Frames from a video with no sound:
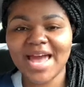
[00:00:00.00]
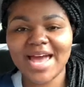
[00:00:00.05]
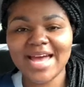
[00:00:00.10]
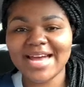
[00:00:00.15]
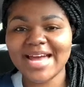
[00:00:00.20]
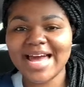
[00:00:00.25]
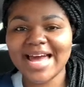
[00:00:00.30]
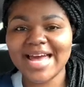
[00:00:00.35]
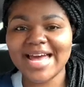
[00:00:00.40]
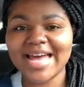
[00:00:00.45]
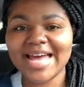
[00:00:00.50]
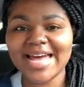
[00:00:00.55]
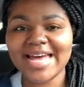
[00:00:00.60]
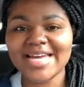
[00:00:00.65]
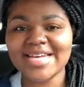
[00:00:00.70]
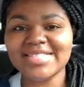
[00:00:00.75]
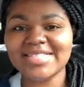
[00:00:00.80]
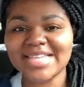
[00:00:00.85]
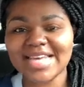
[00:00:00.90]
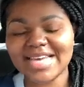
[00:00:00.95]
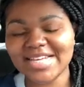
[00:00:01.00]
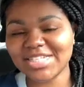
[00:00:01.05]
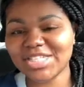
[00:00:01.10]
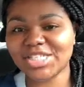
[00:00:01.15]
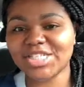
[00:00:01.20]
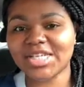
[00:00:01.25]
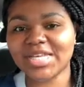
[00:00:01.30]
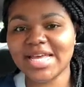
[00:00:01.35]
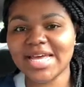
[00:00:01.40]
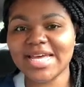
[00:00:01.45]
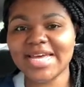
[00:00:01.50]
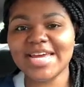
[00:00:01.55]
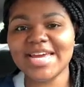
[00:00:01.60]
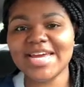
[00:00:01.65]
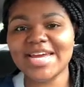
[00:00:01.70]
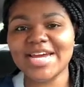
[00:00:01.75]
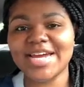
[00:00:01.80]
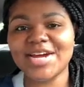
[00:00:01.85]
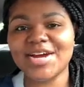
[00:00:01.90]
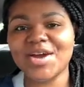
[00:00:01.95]
Hi guys, it's Shalay
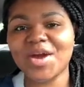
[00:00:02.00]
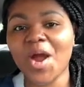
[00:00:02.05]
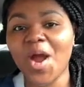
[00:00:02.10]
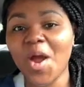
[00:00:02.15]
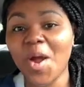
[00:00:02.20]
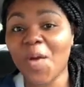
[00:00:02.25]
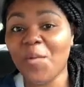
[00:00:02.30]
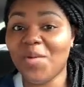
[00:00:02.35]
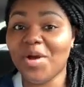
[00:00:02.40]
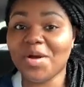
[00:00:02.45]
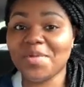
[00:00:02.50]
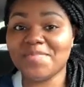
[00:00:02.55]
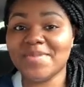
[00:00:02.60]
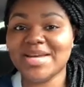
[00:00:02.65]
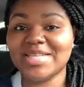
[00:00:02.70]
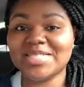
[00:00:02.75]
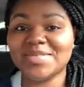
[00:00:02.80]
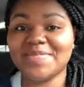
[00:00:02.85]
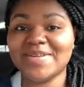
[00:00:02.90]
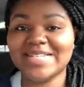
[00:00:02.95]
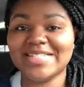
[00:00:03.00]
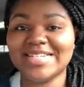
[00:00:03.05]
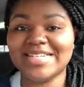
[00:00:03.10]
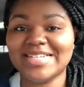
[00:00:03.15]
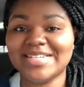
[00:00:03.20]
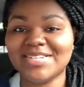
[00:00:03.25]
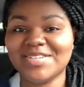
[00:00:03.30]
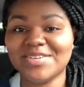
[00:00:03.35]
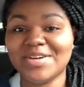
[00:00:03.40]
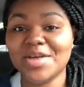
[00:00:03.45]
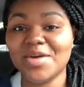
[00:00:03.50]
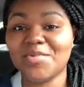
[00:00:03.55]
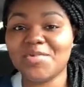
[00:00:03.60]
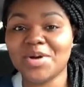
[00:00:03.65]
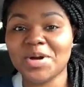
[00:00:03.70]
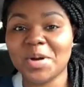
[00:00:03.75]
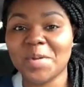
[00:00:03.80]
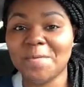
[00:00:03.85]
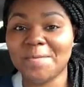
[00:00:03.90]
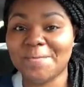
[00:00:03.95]
here. Welcome back to my channel and
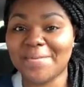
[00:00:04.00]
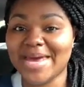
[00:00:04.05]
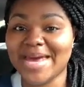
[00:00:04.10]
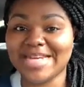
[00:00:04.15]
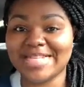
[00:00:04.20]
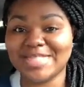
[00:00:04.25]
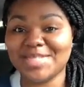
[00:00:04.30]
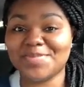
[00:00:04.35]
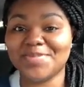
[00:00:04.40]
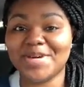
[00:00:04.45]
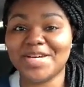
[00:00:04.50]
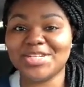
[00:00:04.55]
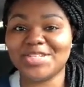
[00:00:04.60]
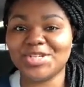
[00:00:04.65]
welcome back to my